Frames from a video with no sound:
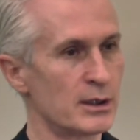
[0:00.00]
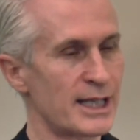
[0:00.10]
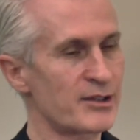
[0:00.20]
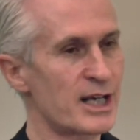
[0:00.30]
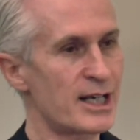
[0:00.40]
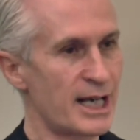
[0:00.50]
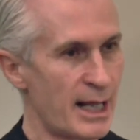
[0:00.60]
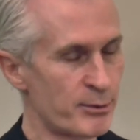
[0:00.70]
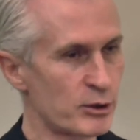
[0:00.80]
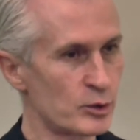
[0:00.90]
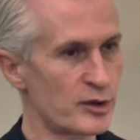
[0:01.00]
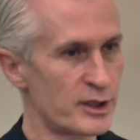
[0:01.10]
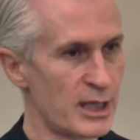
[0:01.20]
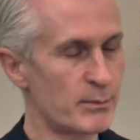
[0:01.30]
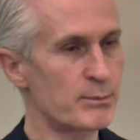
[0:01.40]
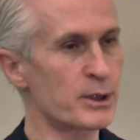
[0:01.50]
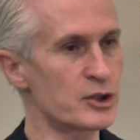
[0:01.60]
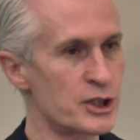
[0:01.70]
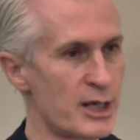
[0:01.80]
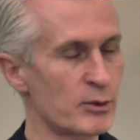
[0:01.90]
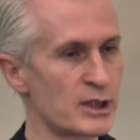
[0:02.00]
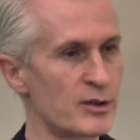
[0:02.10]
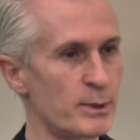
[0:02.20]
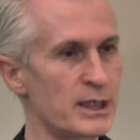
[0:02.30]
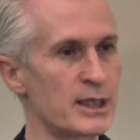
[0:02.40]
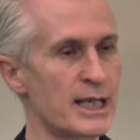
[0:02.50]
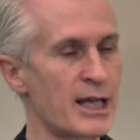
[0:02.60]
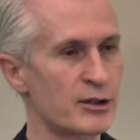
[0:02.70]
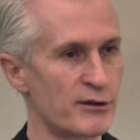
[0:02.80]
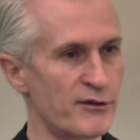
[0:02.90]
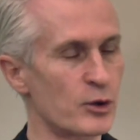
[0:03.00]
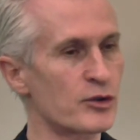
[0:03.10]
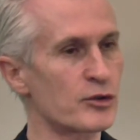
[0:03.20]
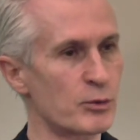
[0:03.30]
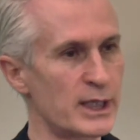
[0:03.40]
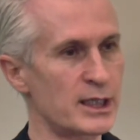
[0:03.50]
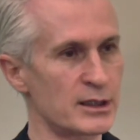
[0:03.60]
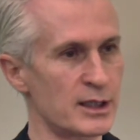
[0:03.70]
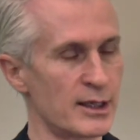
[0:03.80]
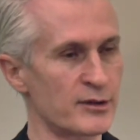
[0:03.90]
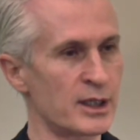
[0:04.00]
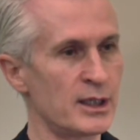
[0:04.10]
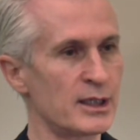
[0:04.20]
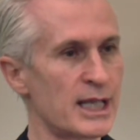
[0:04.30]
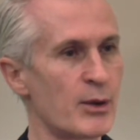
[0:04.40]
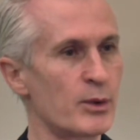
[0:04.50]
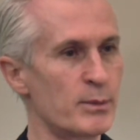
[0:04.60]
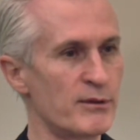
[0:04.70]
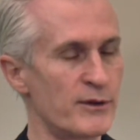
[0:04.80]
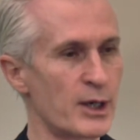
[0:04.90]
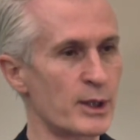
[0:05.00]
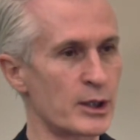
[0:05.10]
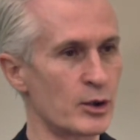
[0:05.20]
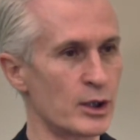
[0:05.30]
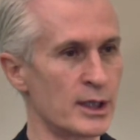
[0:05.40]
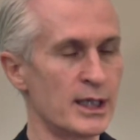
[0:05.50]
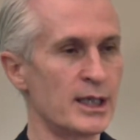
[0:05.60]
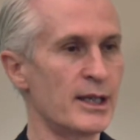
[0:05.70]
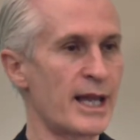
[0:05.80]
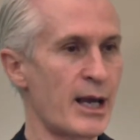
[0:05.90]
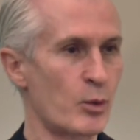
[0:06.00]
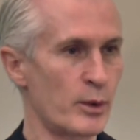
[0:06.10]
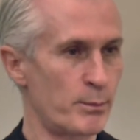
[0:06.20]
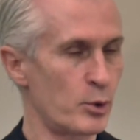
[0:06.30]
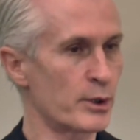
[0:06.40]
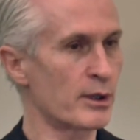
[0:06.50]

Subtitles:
That's not an absolute statement, but generally speaking, as a first screening test, that would be very good, and that would put